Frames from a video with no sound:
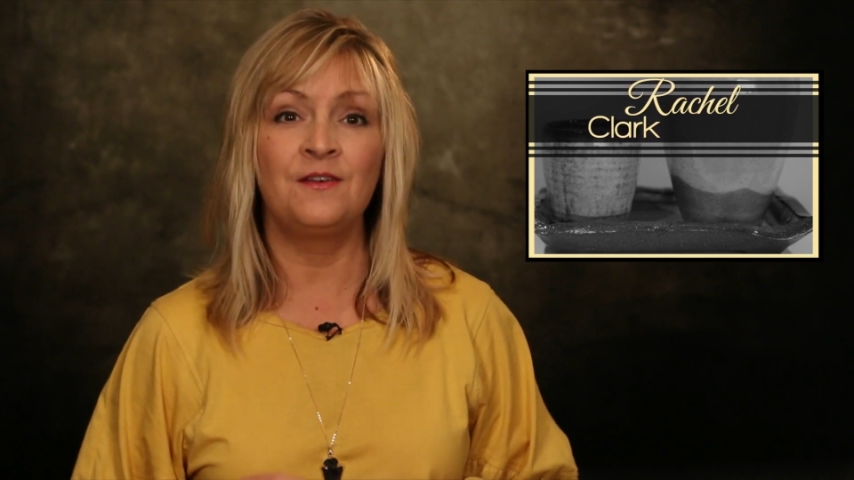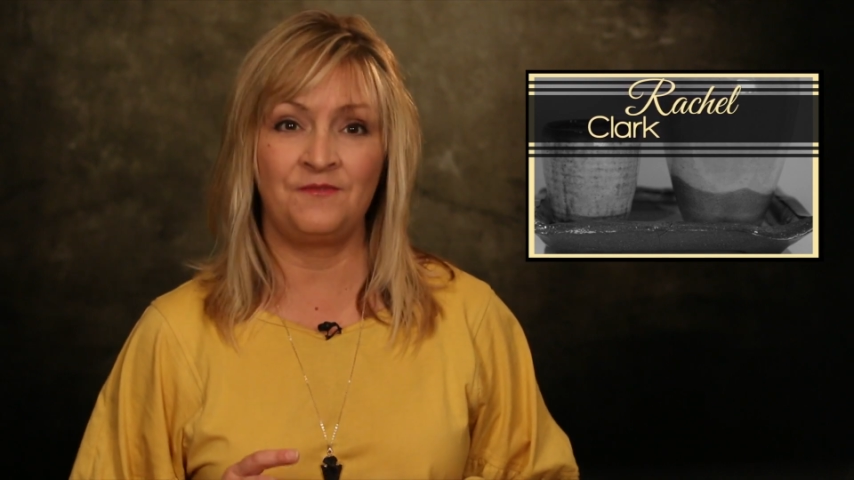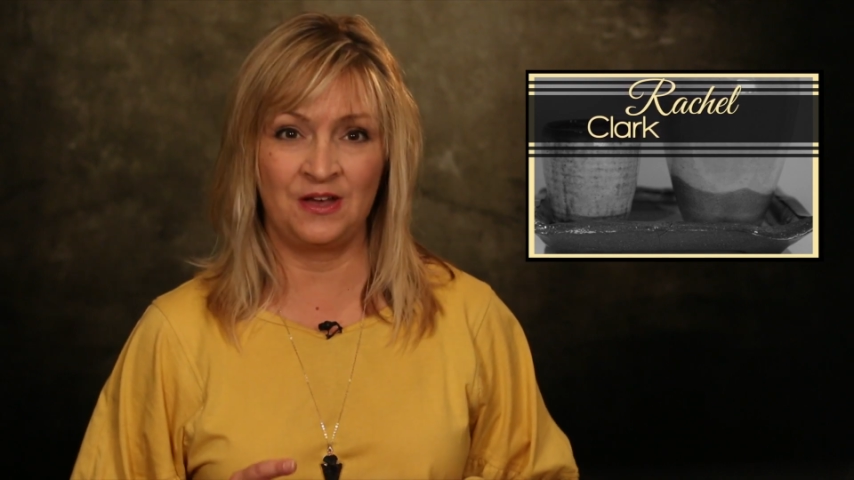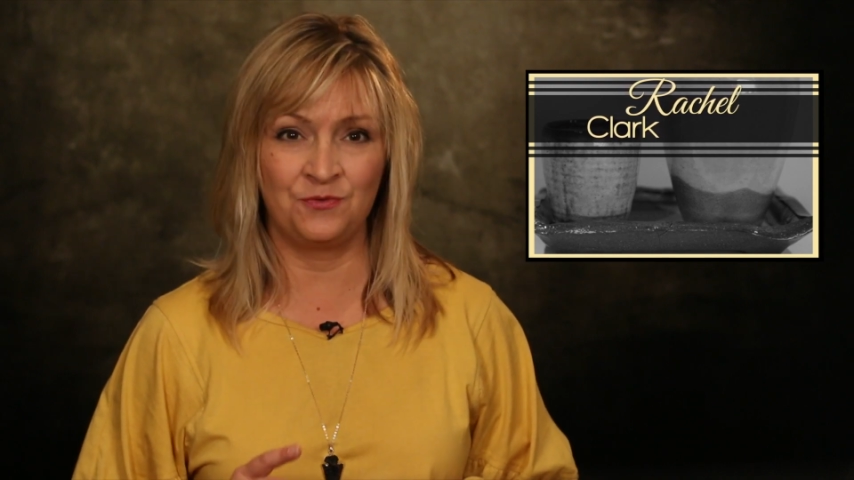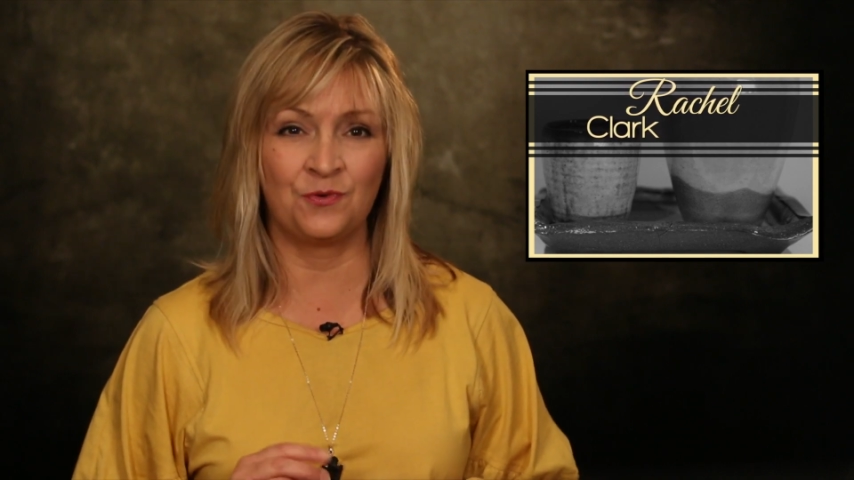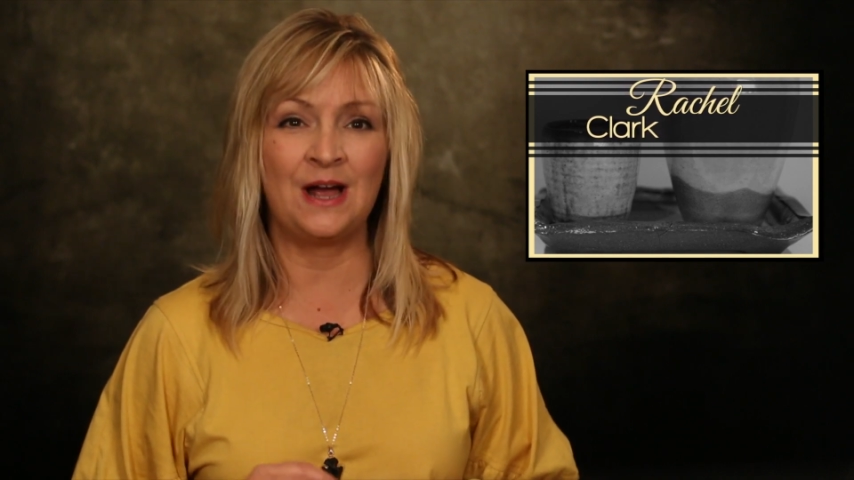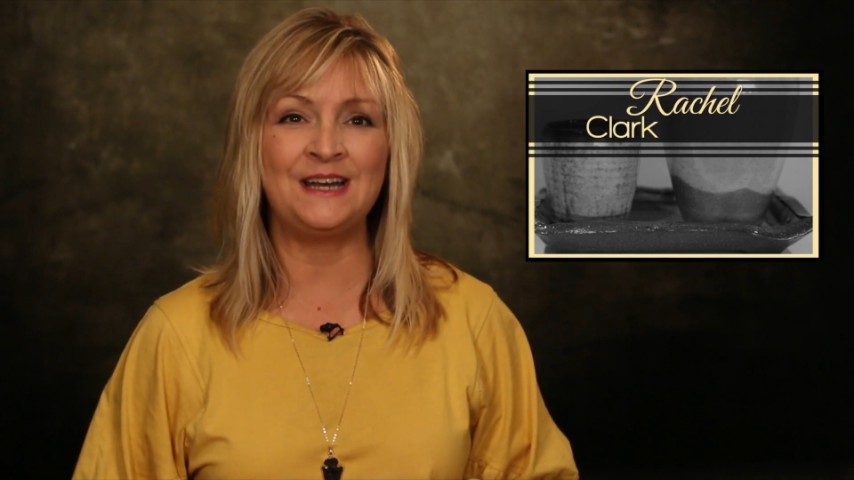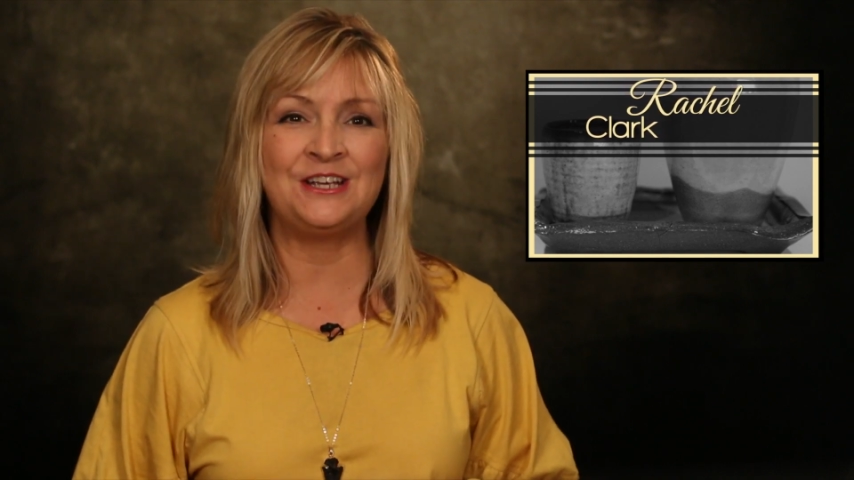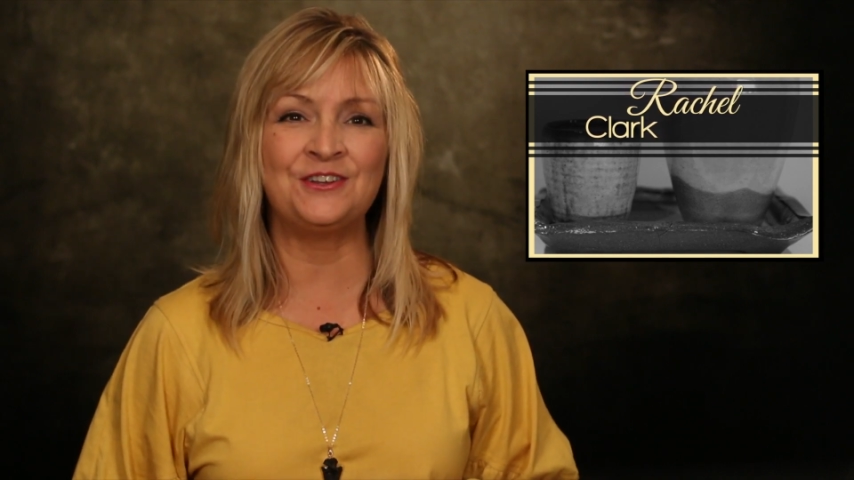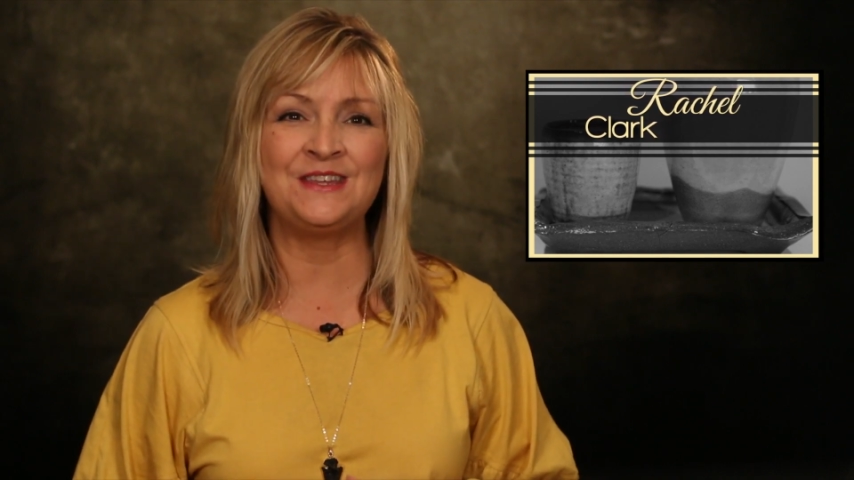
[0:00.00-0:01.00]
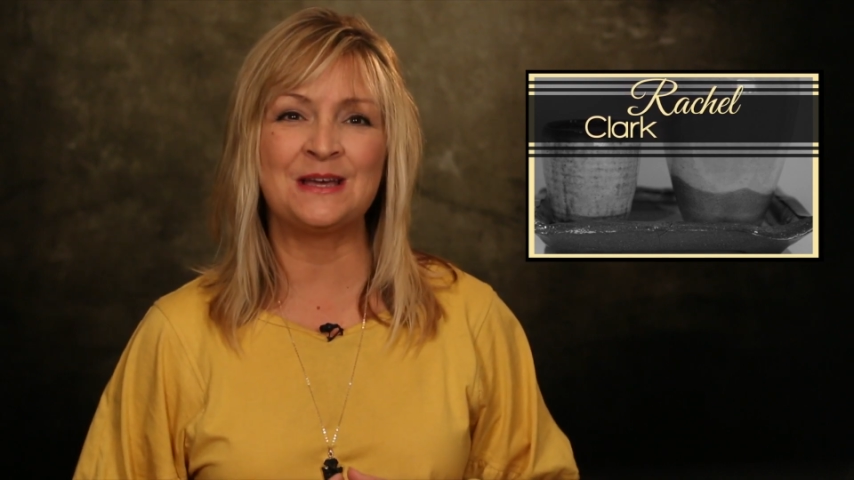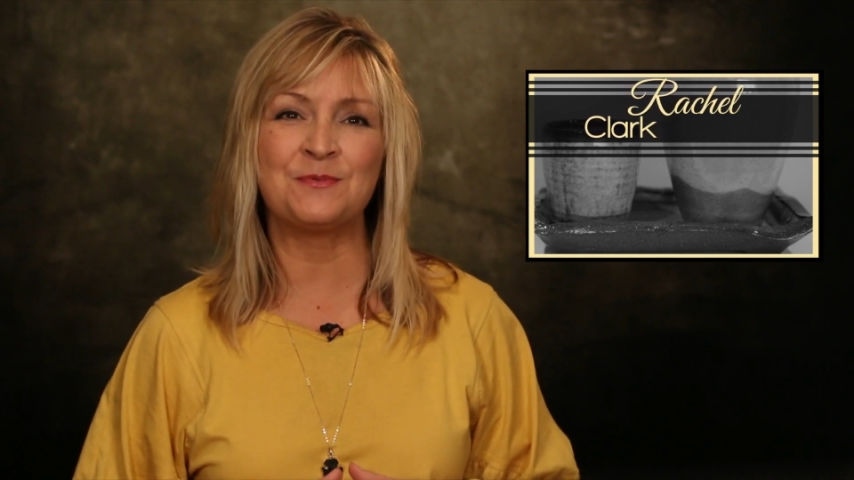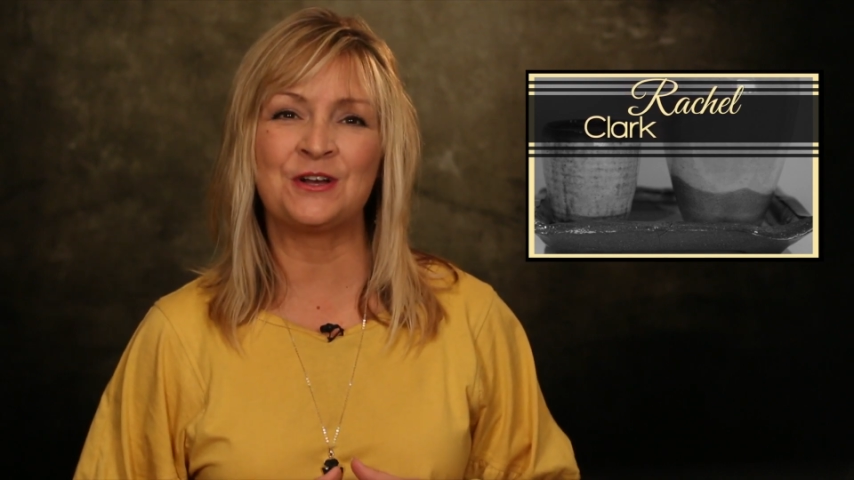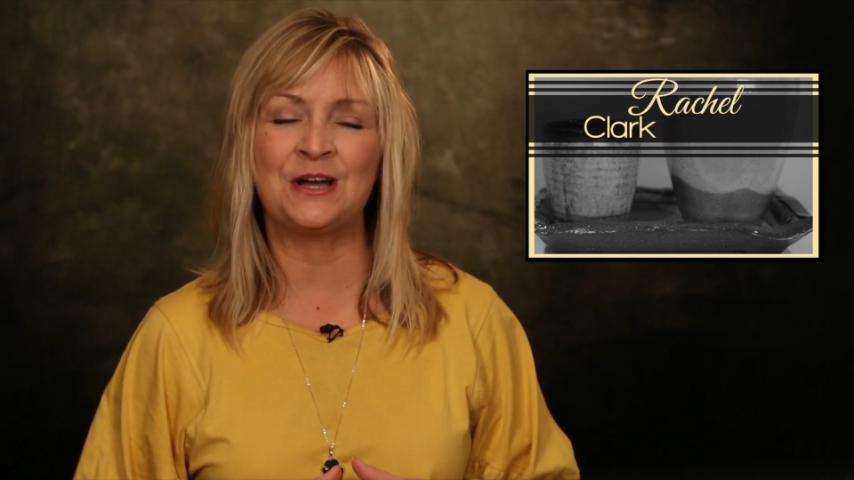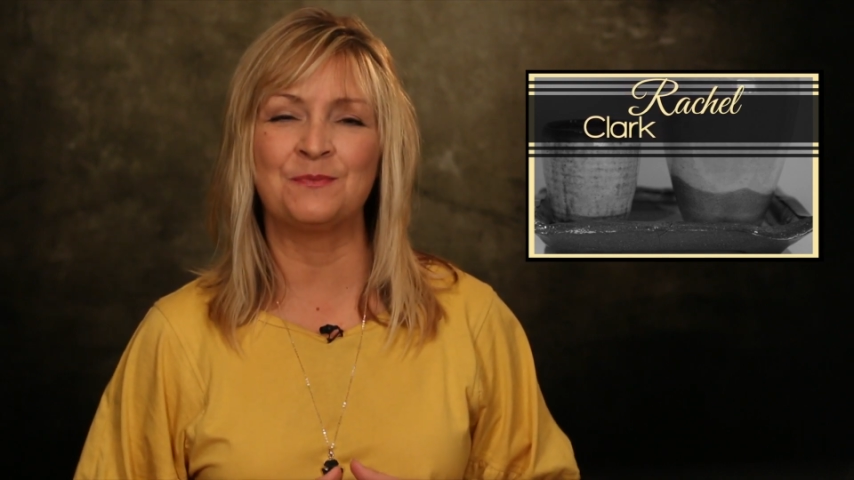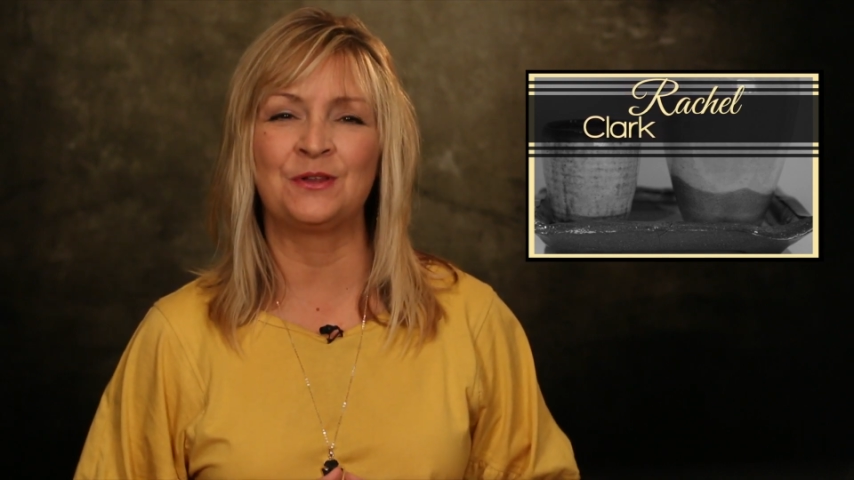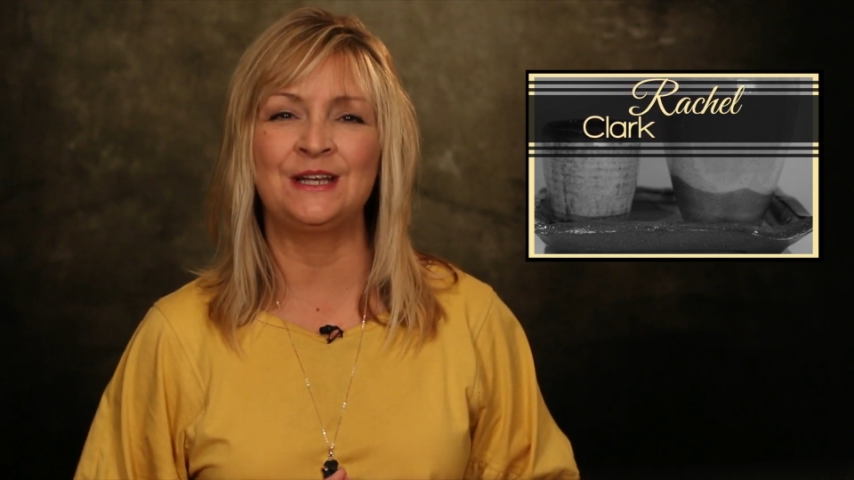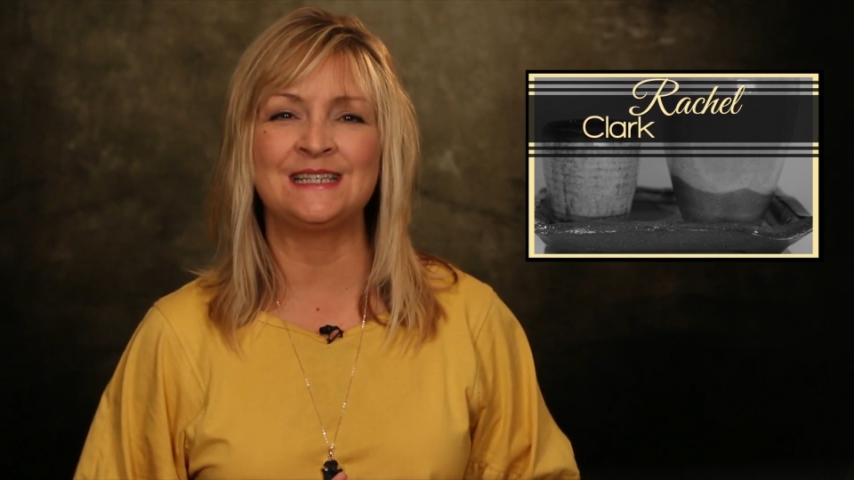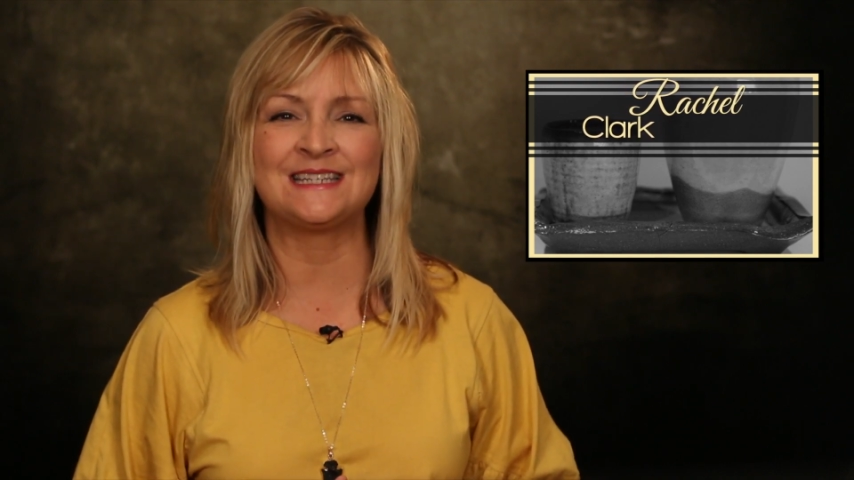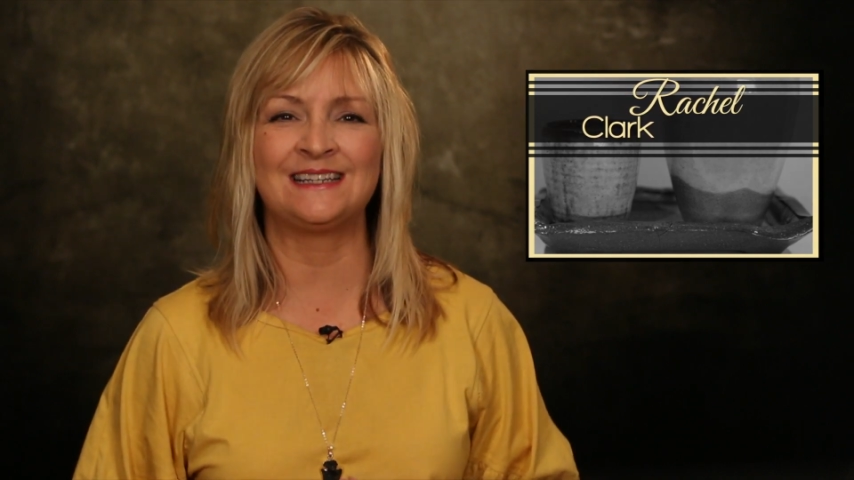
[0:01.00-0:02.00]
found right here in the Upper
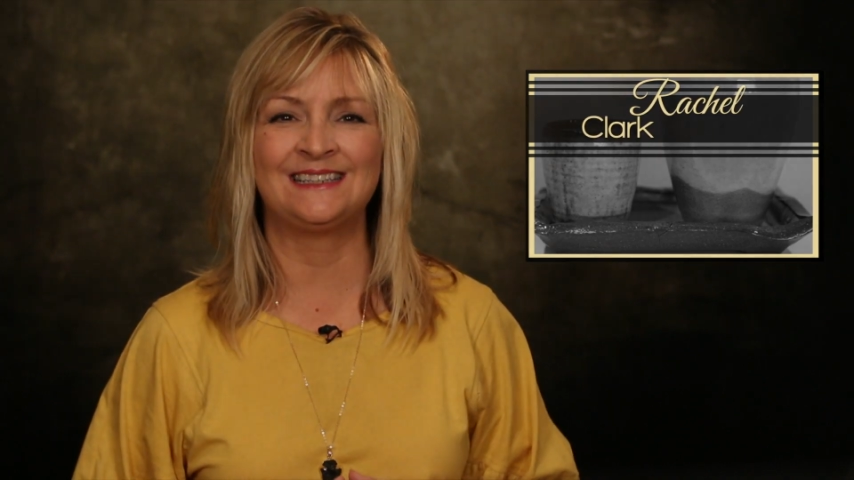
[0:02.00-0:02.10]
Cumberland.